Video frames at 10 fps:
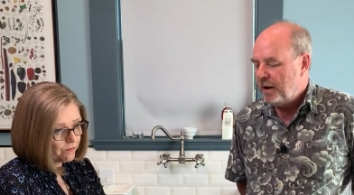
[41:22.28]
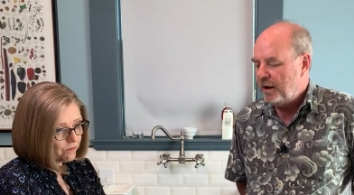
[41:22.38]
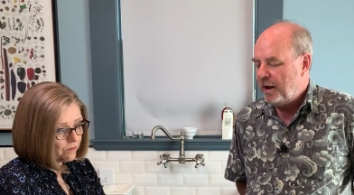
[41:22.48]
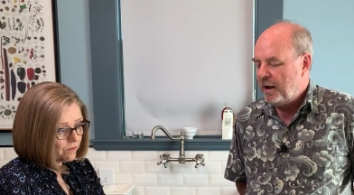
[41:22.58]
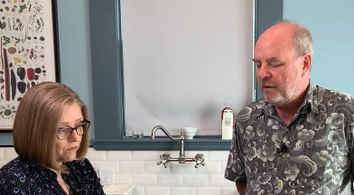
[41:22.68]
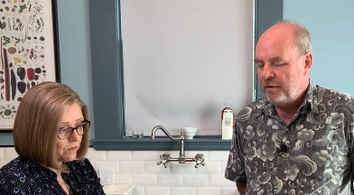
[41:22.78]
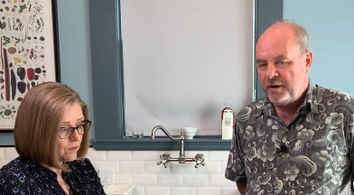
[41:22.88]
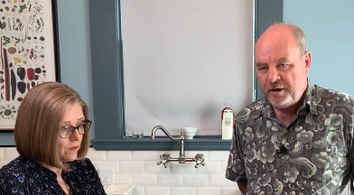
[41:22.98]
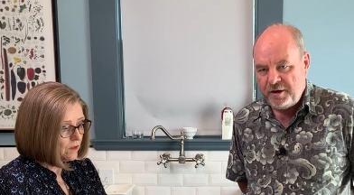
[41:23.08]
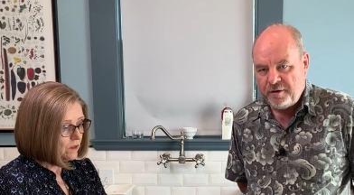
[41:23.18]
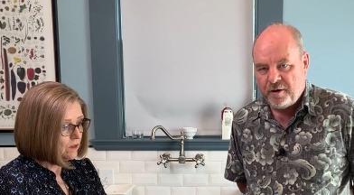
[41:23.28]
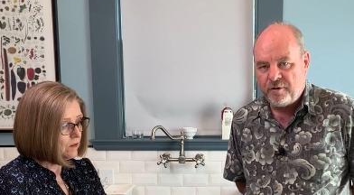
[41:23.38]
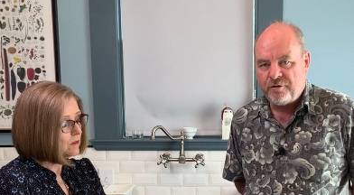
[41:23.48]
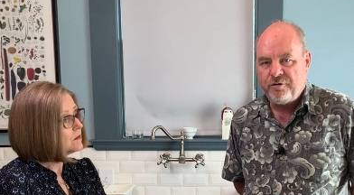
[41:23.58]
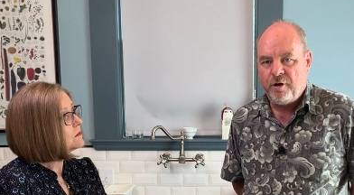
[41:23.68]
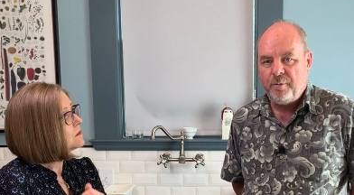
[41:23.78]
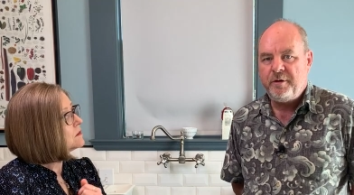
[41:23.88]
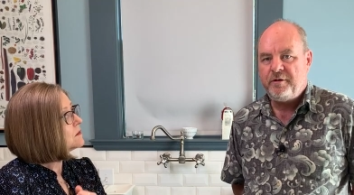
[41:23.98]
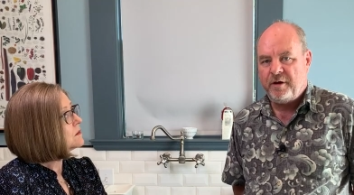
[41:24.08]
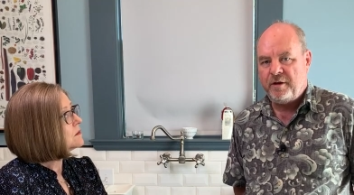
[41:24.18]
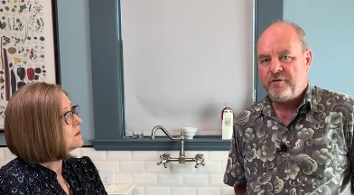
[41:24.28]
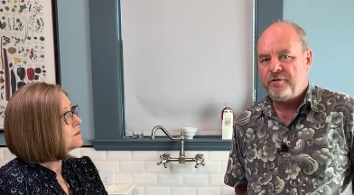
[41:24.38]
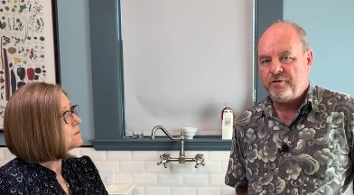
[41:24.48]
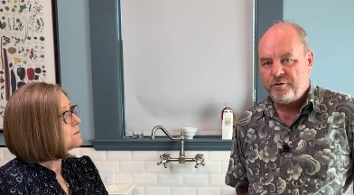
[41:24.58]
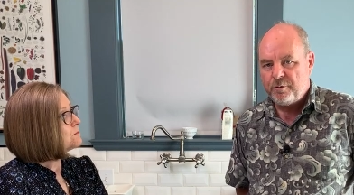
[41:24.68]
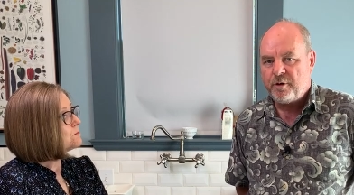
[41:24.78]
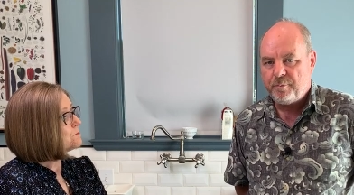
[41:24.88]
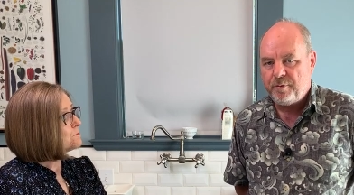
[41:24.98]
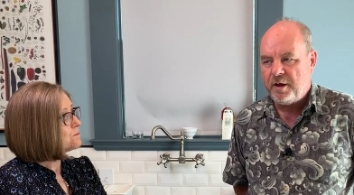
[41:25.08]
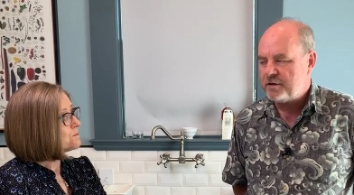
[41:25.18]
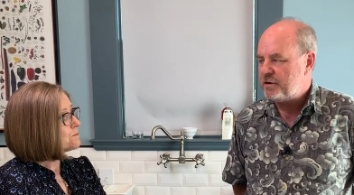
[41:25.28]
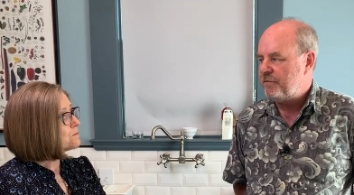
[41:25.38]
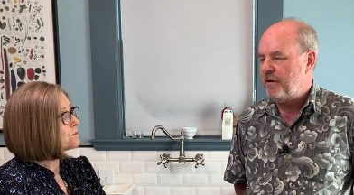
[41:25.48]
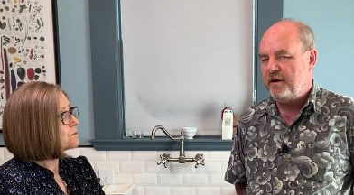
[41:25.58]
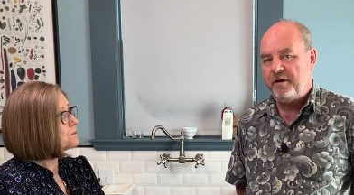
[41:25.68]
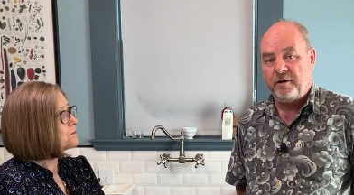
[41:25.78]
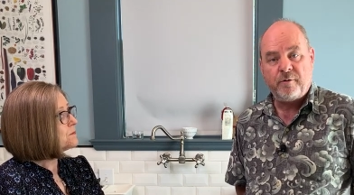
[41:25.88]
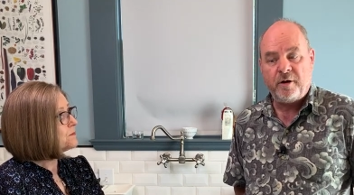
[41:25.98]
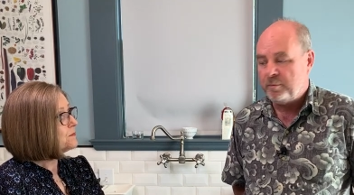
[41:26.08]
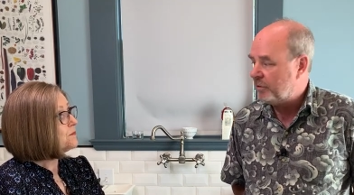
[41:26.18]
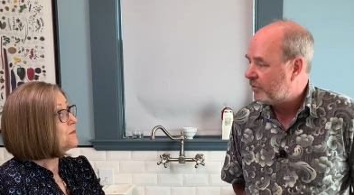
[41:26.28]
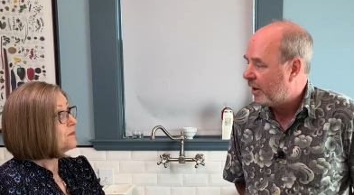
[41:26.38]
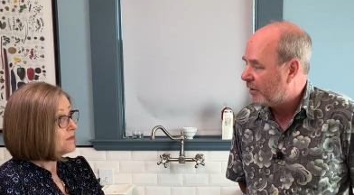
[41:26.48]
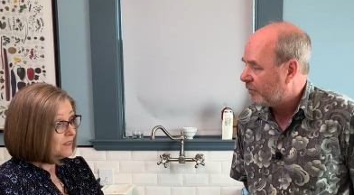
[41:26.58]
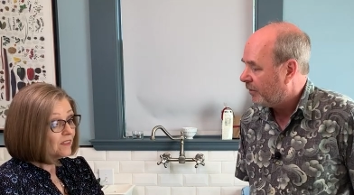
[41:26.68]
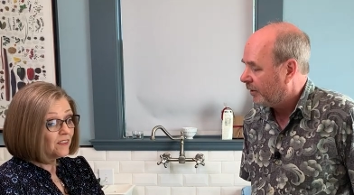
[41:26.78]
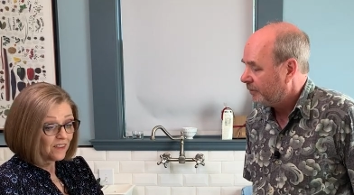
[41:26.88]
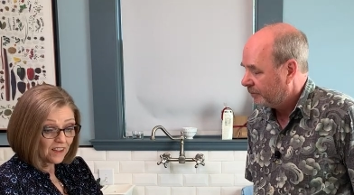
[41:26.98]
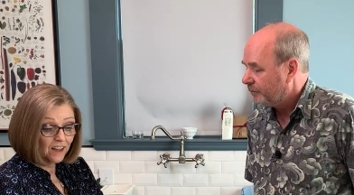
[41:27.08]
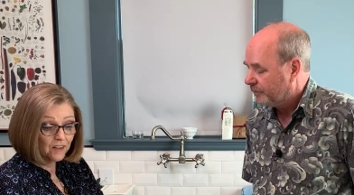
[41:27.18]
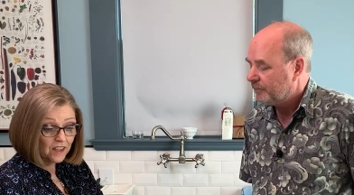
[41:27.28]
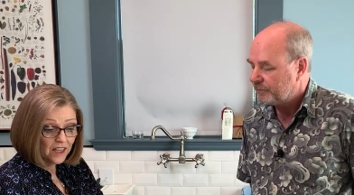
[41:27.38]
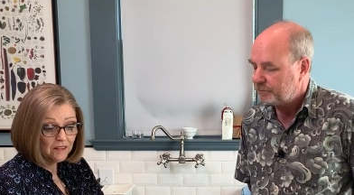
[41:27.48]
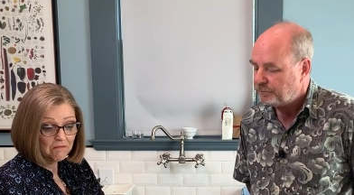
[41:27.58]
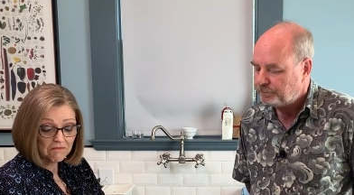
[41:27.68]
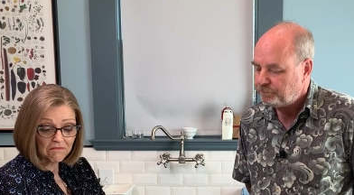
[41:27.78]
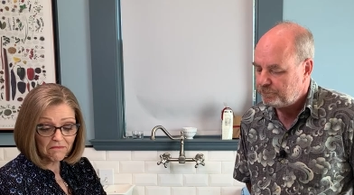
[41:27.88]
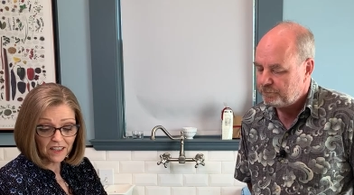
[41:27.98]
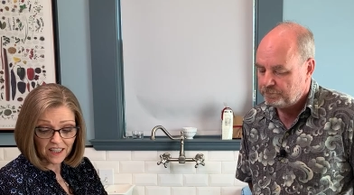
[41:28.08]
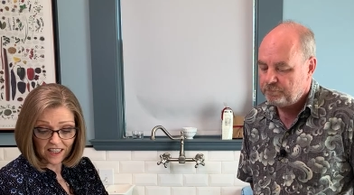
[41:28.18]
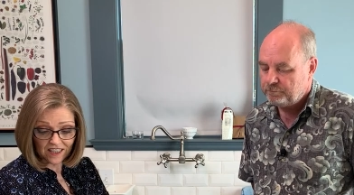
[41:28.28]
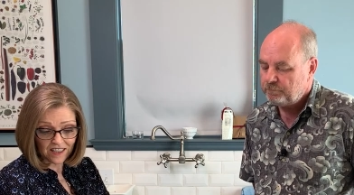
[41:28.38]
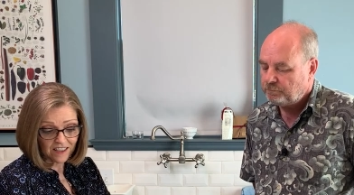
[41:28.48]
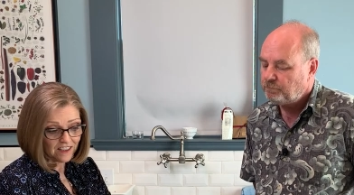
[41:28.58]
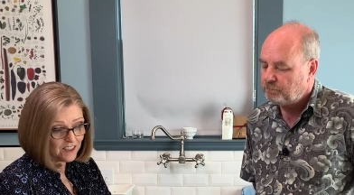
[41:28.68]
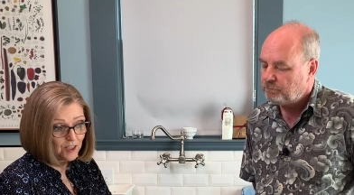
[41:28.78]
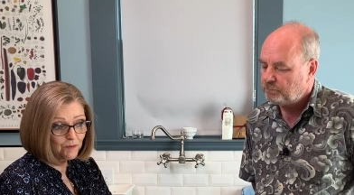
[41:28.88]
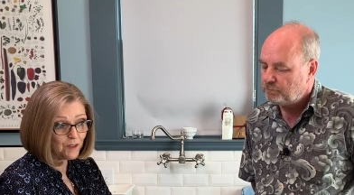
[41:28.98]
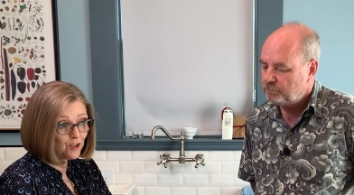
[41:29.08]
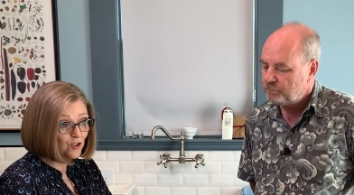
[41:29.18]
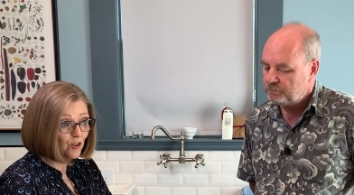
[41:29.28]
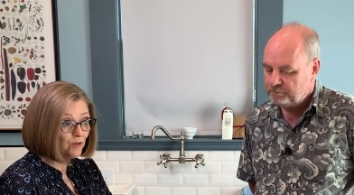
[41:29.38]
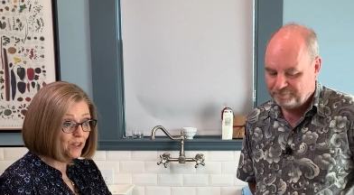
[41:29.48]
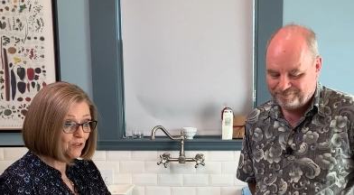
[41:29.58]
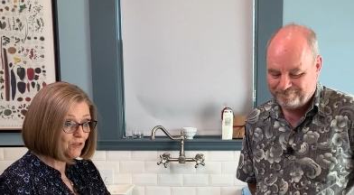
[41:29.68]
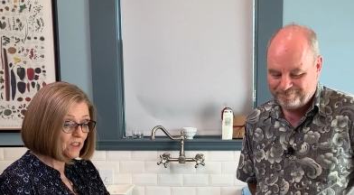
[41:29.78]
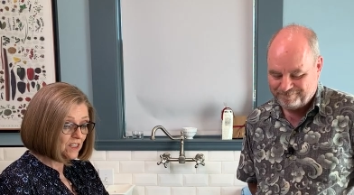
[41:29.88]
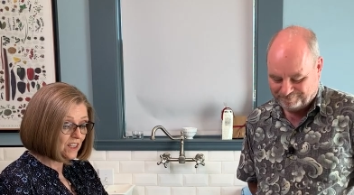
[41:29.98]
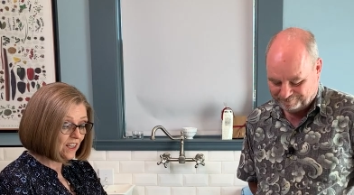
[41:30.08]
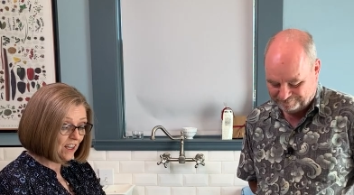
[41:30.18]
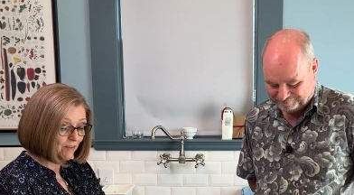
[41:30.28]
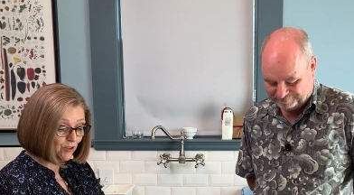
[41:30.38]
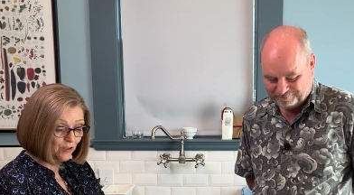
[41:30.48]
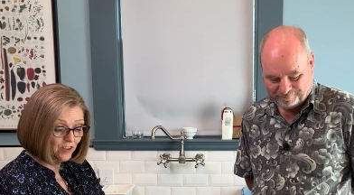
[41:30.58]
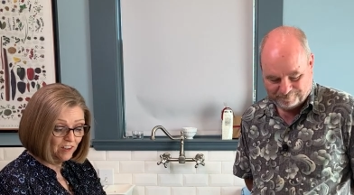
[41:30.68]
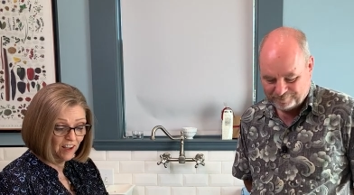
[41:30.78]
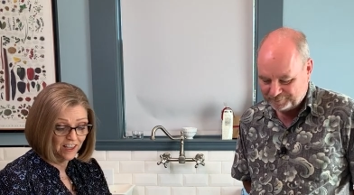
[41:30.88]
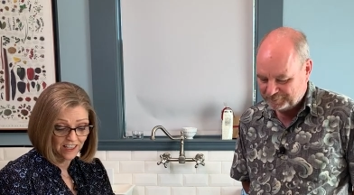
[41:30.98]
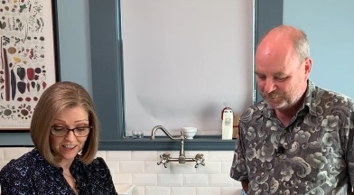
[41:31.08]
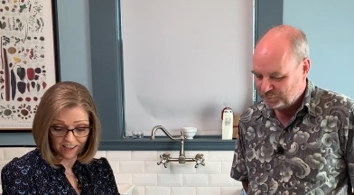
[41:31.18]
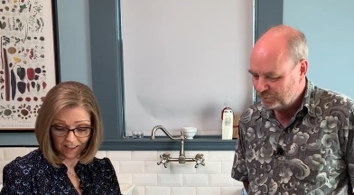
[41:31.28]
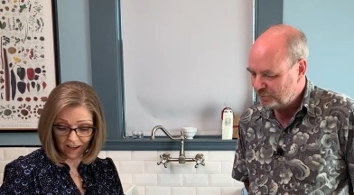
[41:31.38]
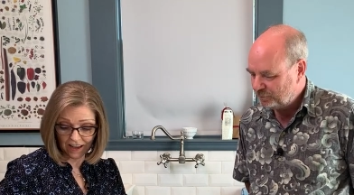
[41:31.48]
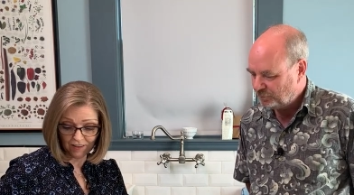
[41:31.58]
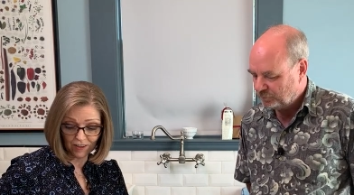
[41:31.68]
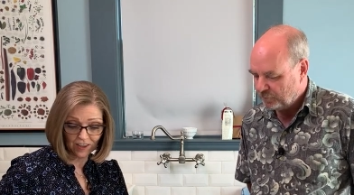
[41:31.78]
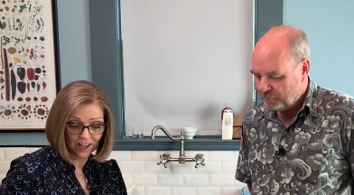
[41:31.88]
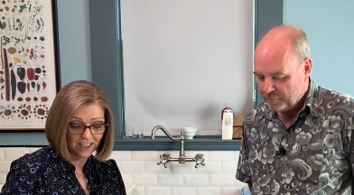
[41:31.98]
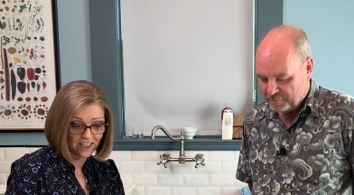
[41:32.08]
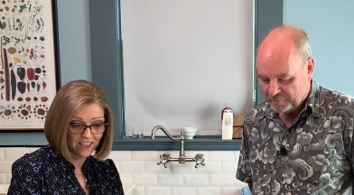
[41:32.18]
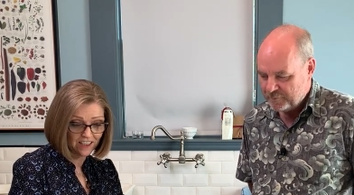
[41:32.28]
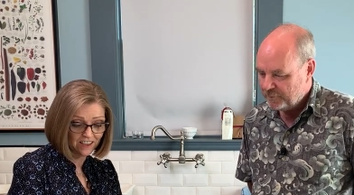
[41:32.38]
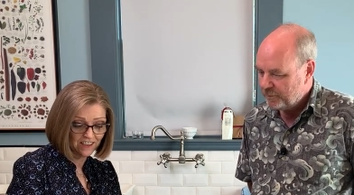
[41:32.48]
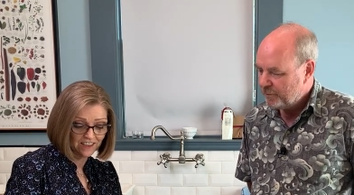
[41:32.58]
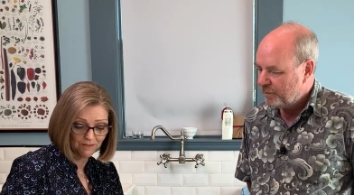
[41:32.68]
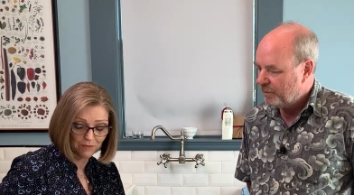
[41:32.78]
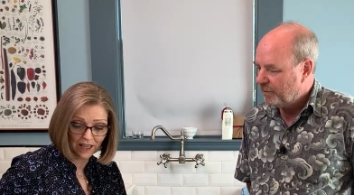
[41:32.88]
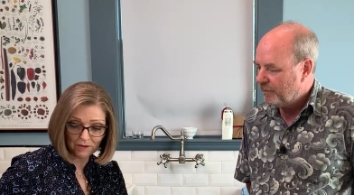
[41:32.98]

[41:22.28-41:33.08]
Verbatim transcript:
Speaker 1: and the heat are so intense and so complex. I find it incredibly satisfying.
Speaker 2: Okay, nice. This has been so interesting. I've learned a lot, and I have a lot to play